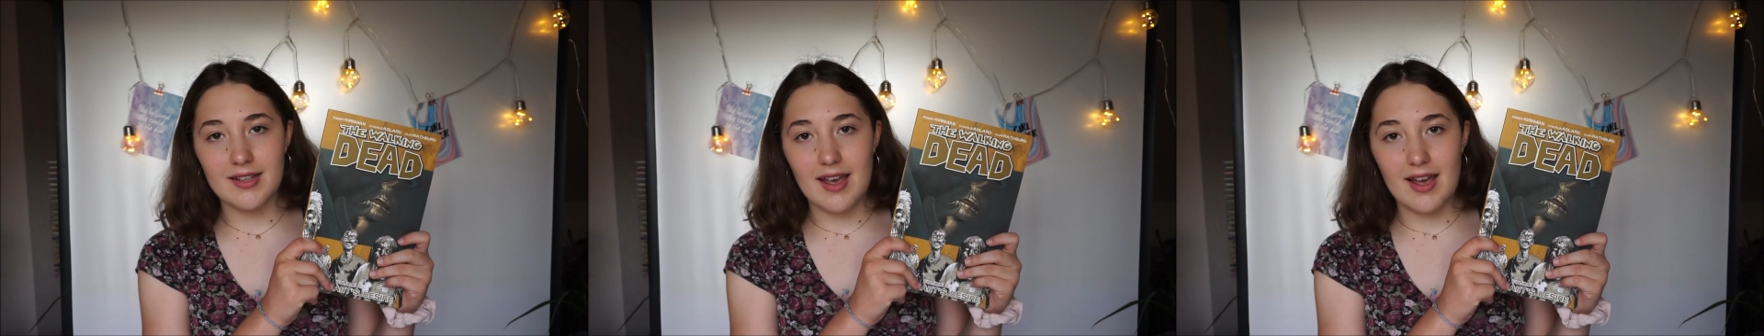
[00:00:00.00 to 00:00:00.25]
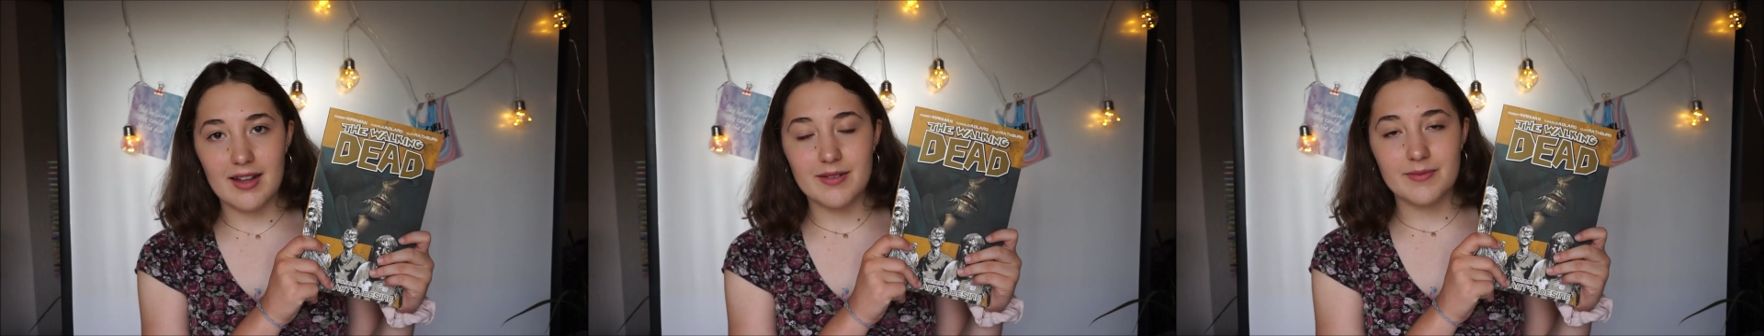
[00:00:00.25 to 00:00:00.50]

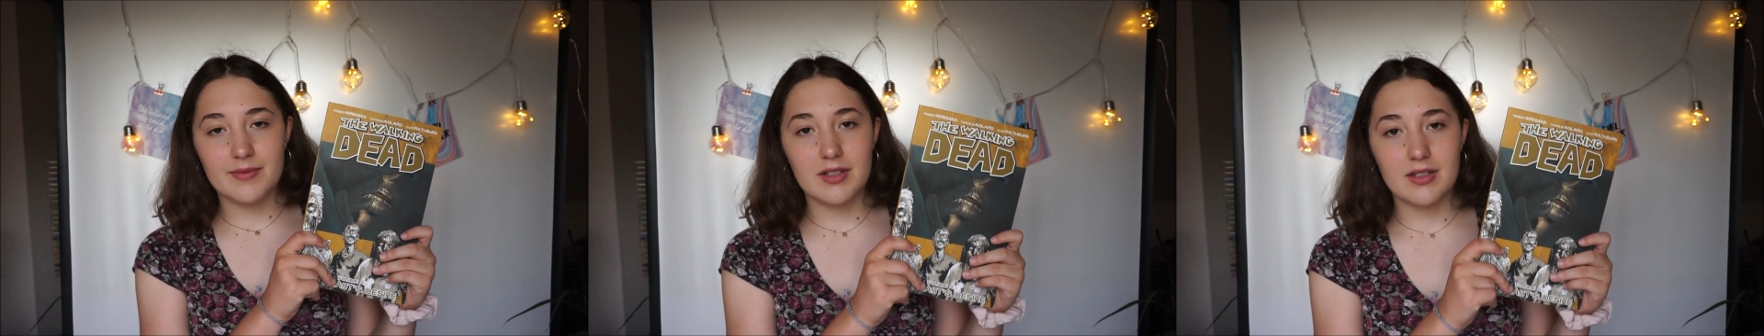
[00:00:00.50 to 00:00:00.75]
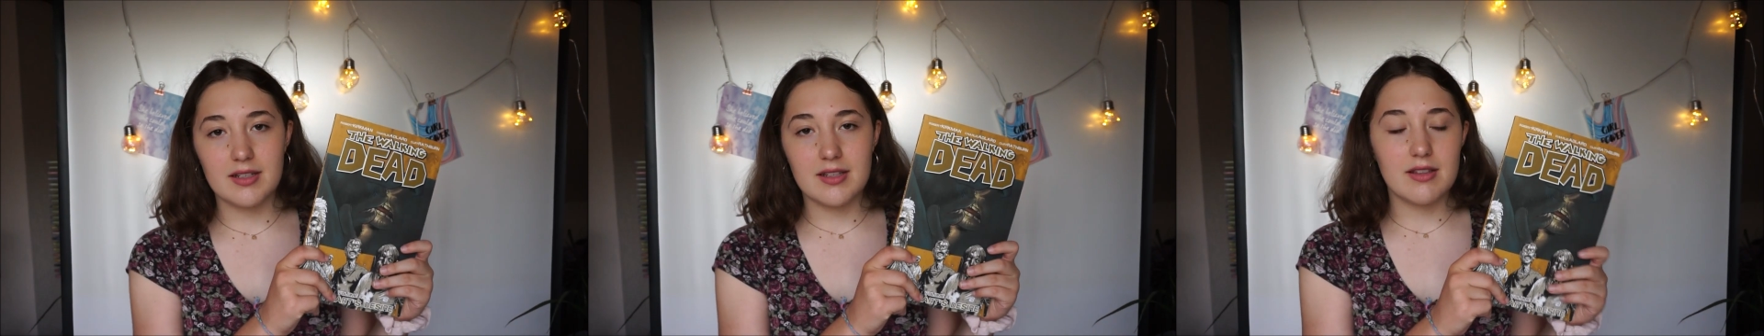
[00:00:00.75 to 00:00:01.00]
Dead.
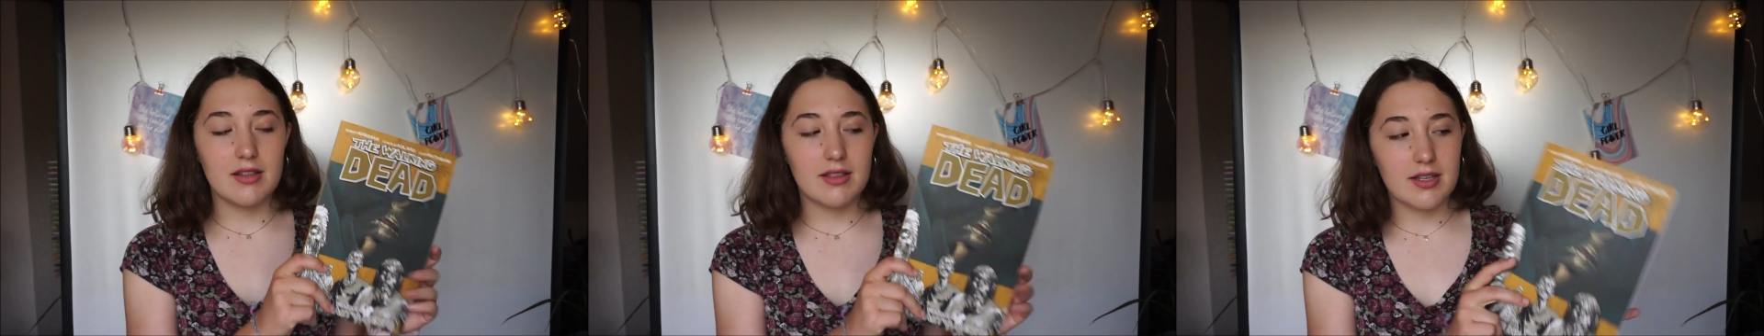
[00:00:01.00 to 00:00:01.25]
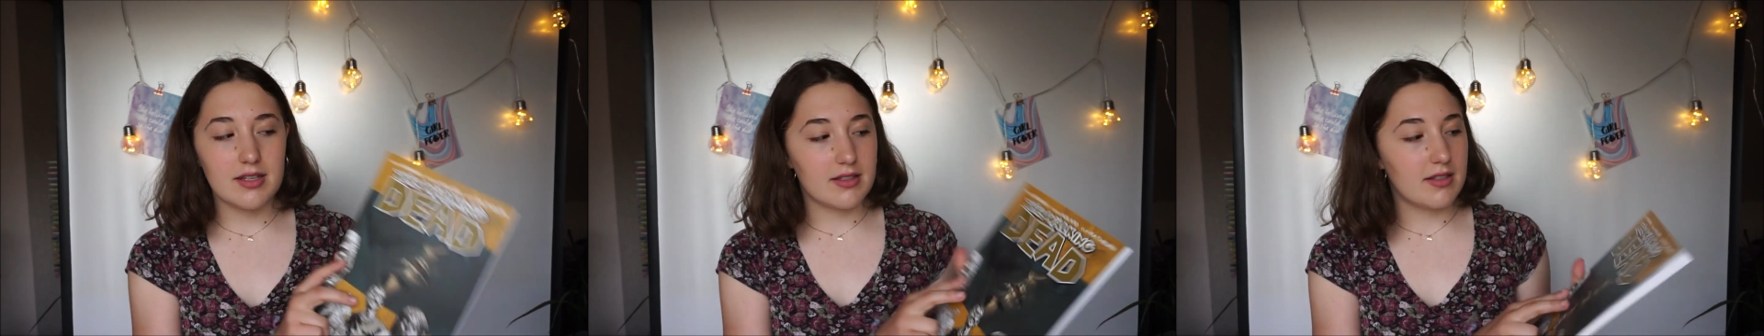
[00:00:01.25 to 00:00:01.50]

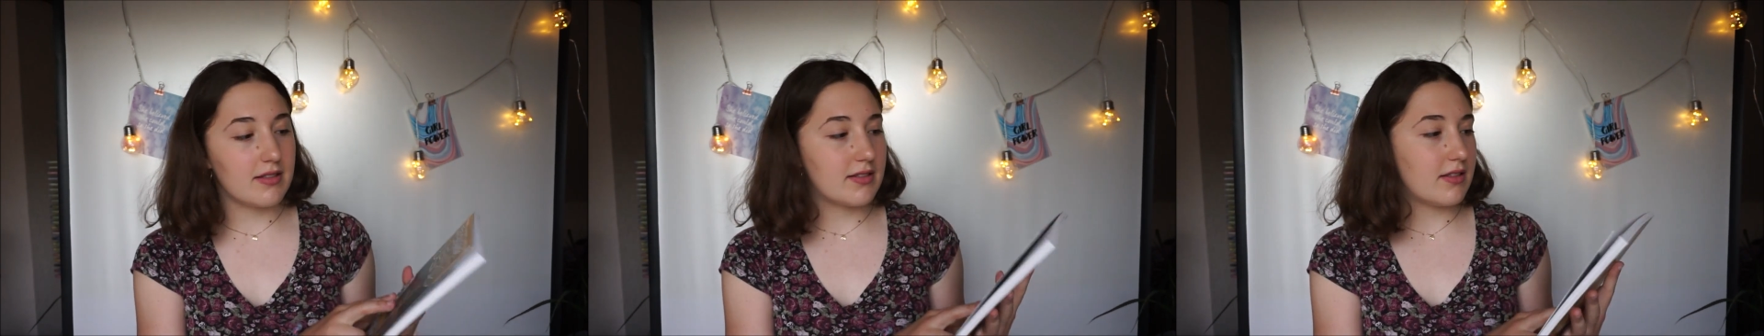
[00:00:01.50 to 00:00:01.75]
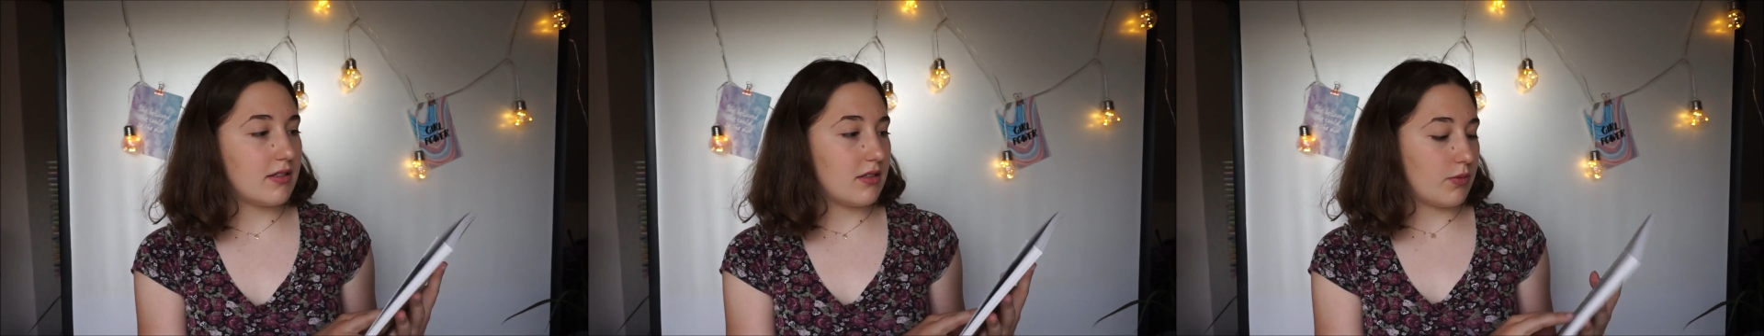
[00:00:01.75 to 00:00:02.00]
This is
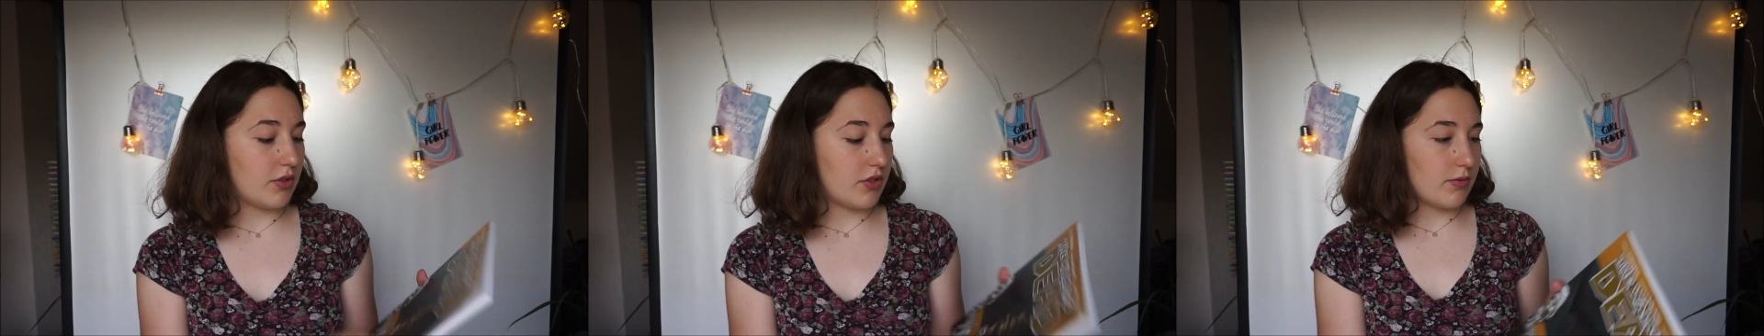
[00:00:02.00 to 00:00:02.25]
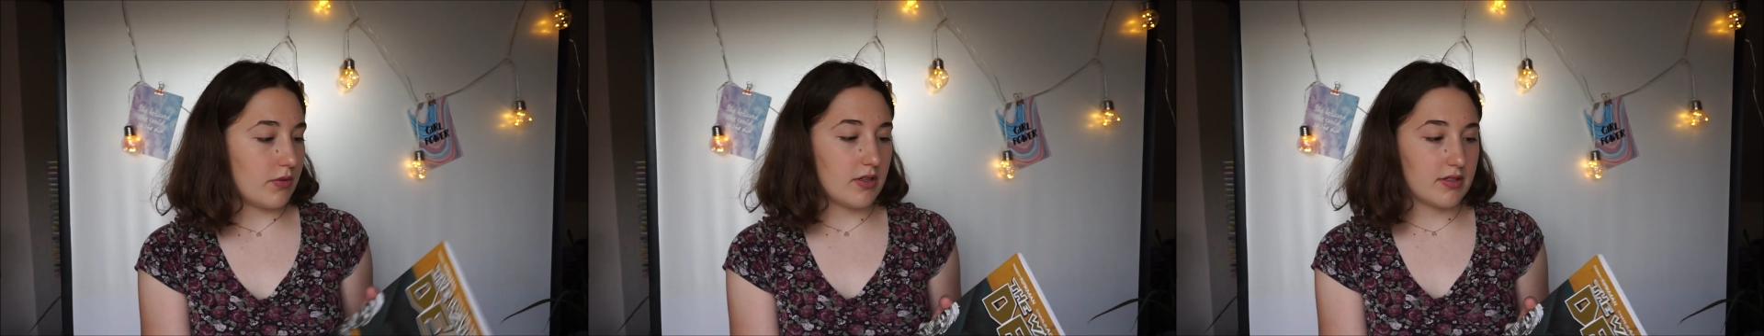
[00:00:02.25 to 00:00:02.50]
the, which
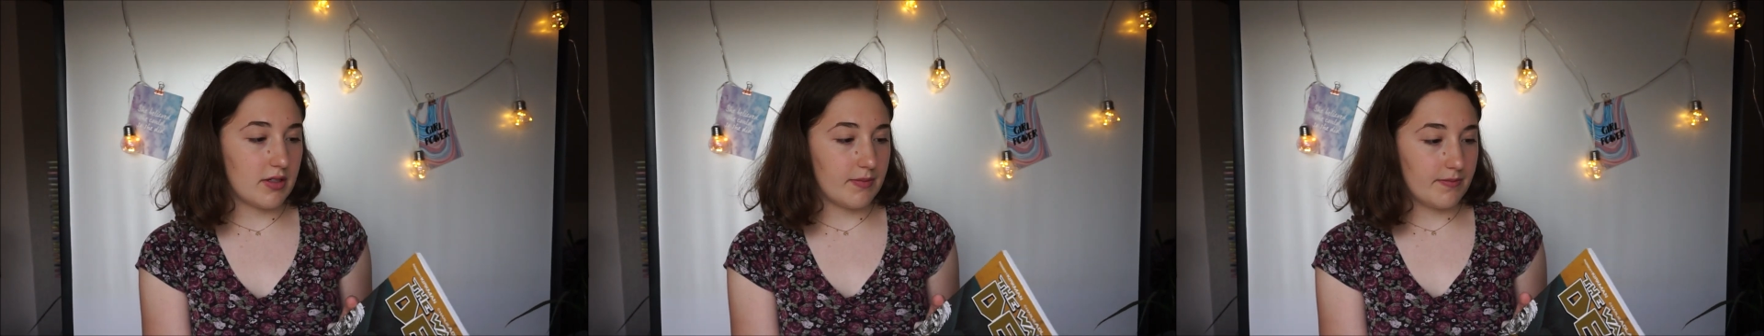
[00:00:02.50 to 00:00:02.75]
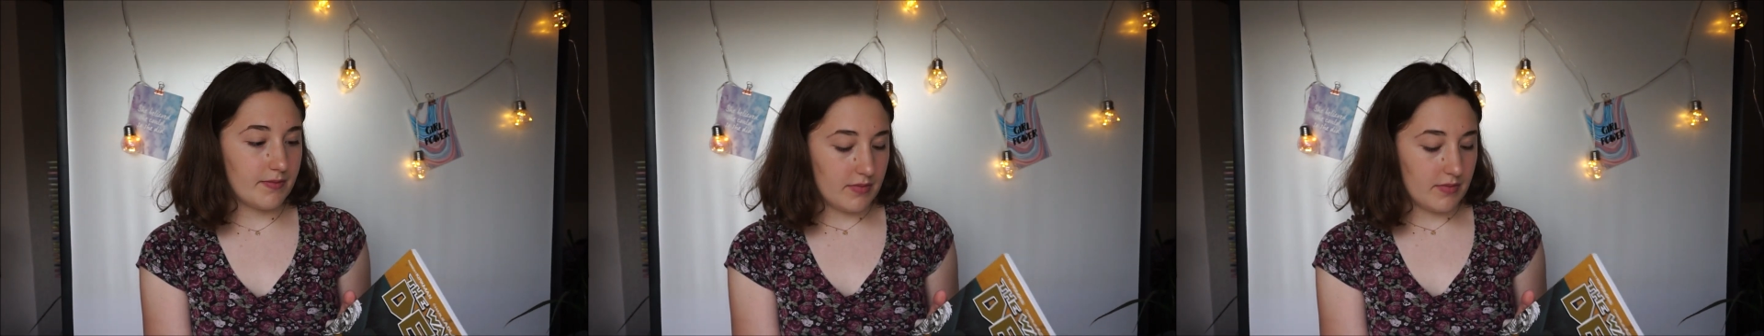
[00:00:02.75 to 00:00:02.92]
one is it?